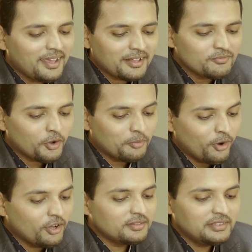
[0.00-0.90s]
And what
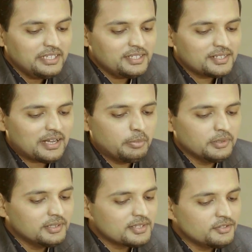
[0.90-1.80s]
about the
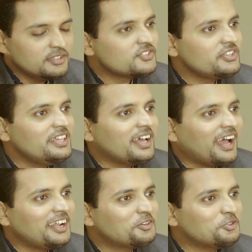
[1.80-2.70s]
couple, Sundar C
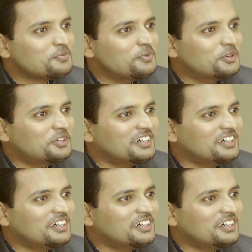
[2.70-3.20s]
and Kushbu?